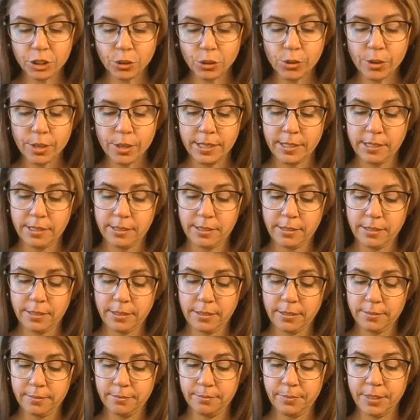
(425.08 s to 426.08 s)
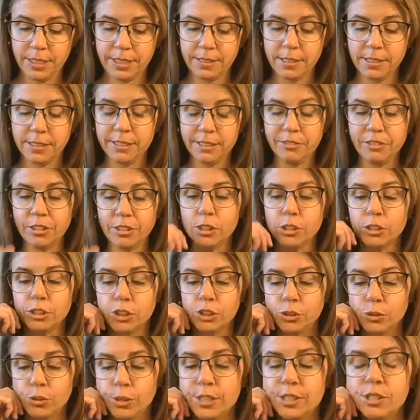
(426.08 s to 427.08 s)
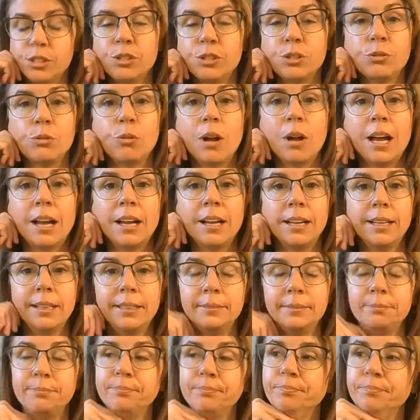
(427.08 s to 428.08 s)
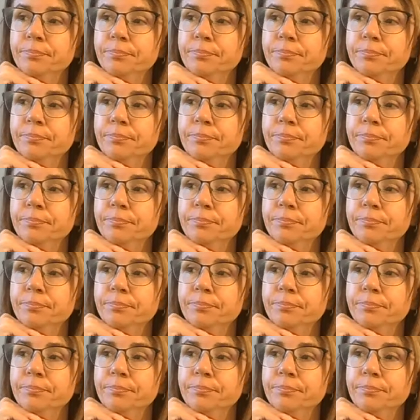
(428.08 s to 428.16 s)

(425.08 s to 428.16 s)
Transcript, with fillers: a choice. It's a difficult choice. Do I